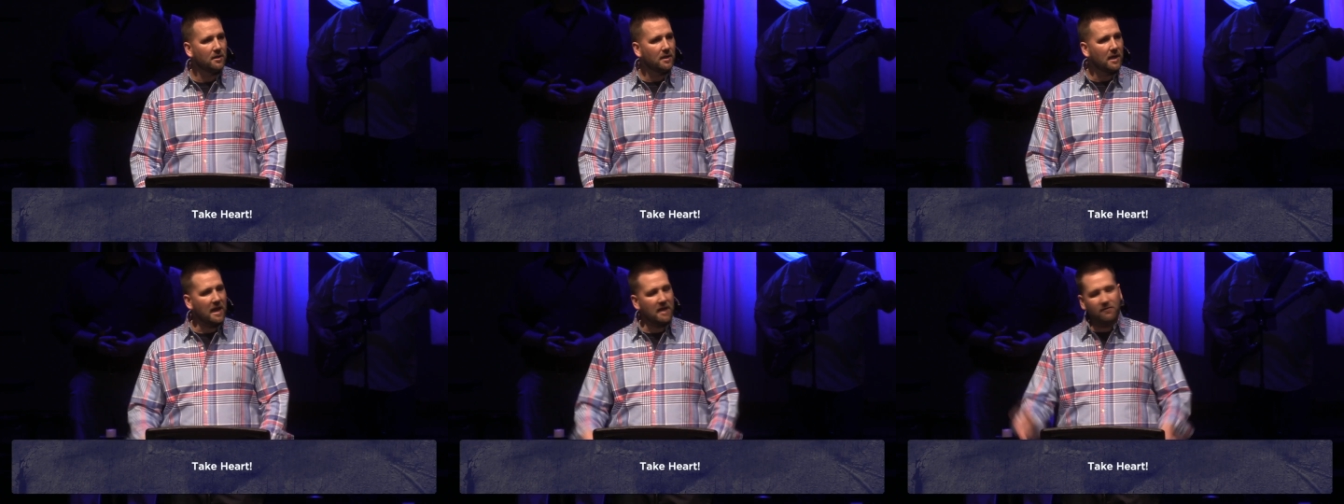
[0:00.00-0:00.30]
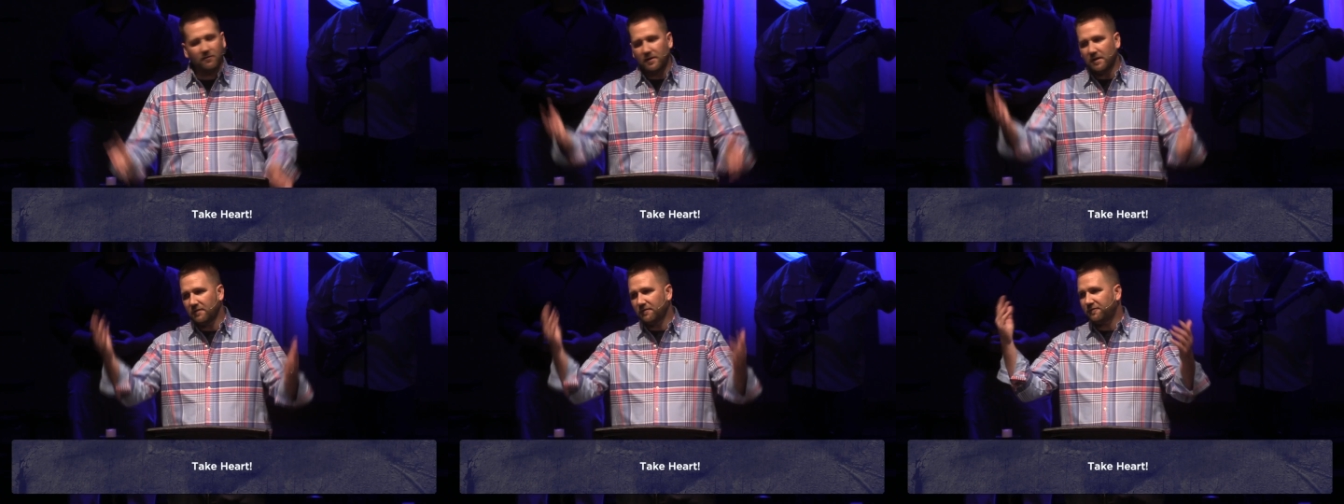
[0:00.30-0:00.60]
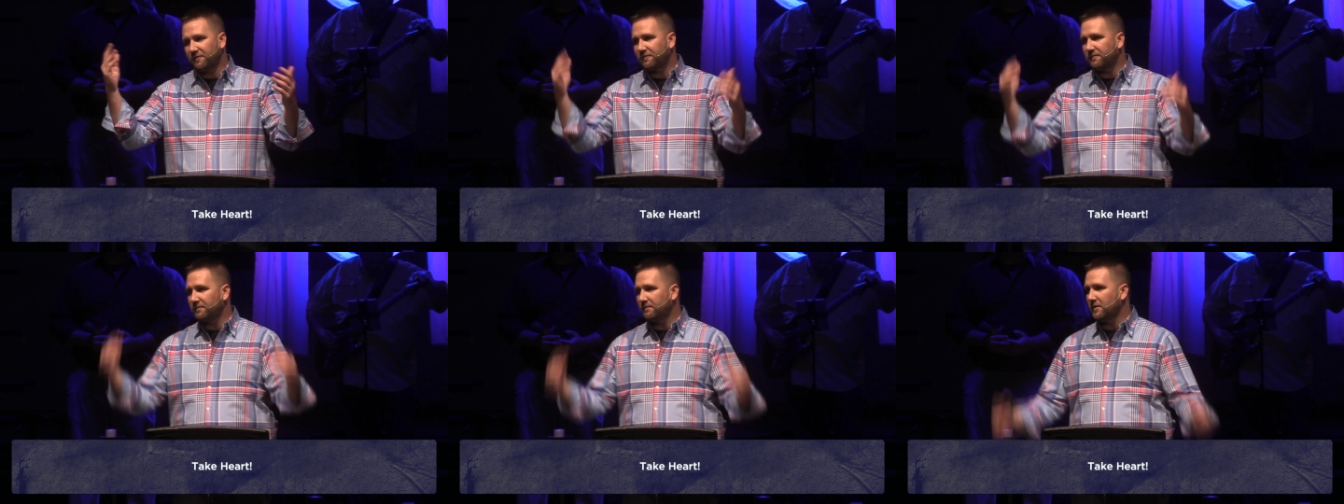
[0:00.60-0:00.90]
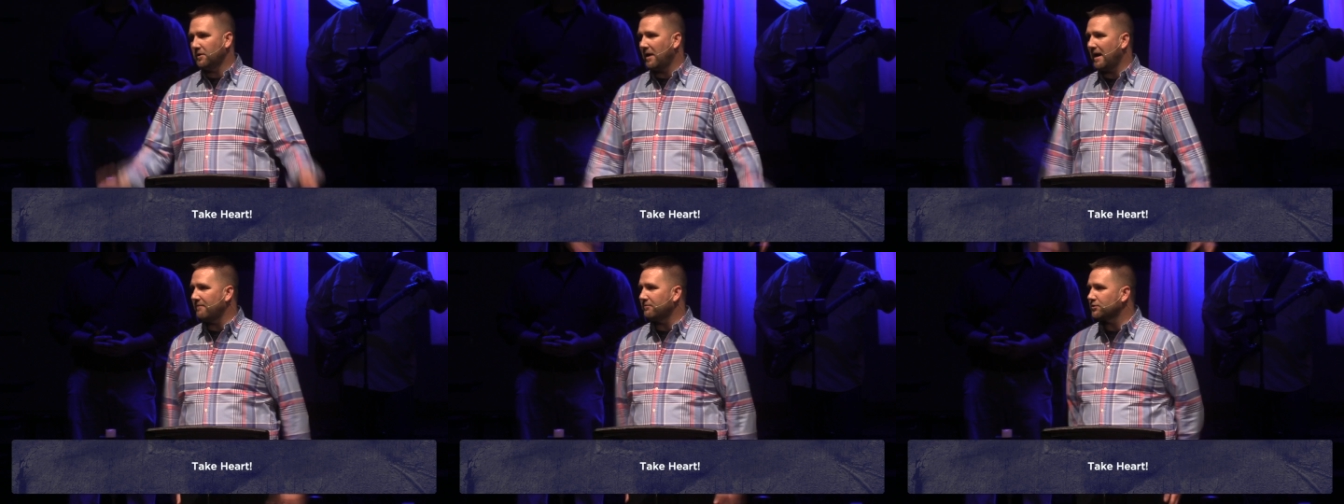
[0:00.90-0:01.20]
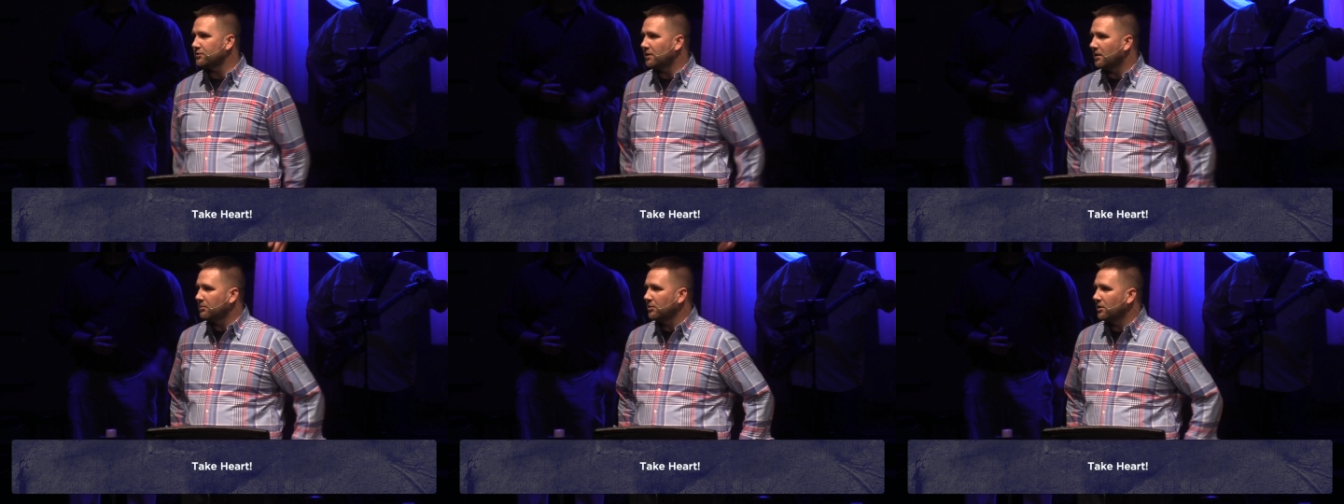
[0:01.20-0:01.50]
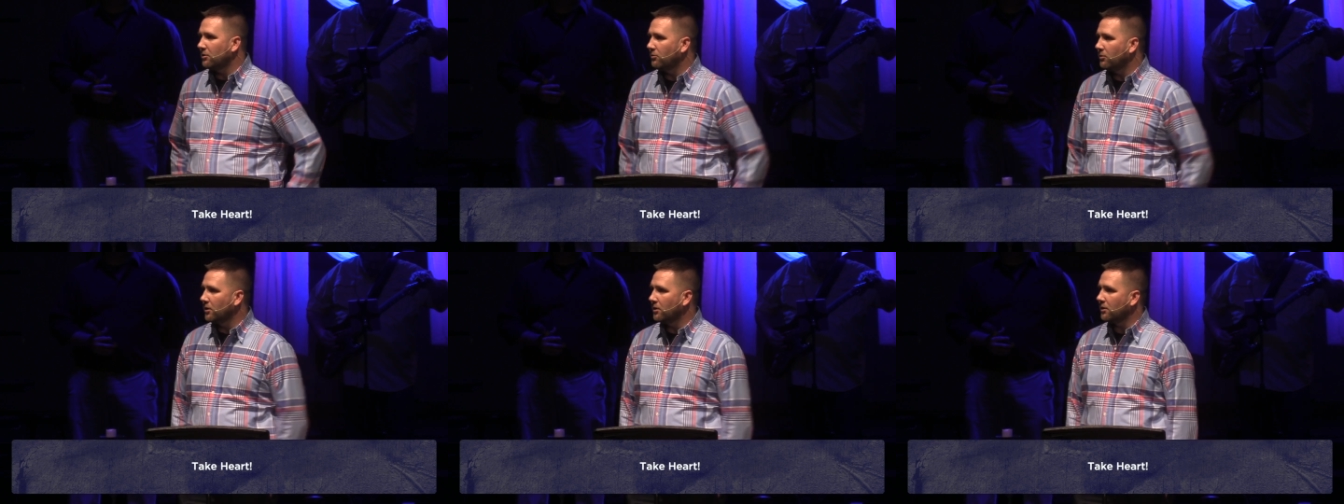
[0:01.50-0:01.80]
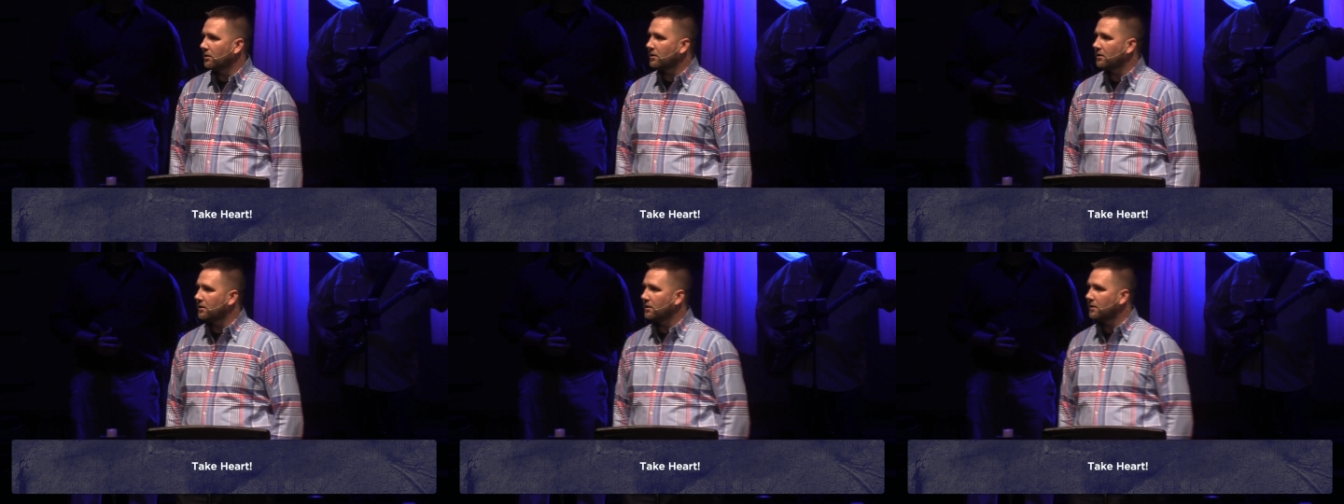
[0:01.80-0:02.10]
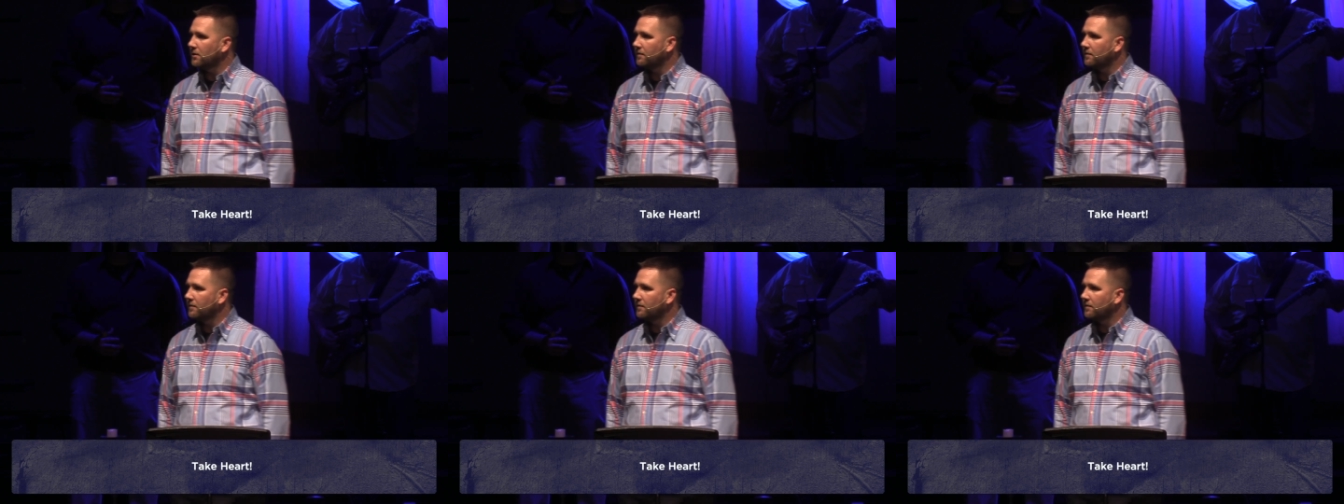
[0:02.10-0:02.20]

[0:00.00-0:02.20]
even if you're having trouble at work,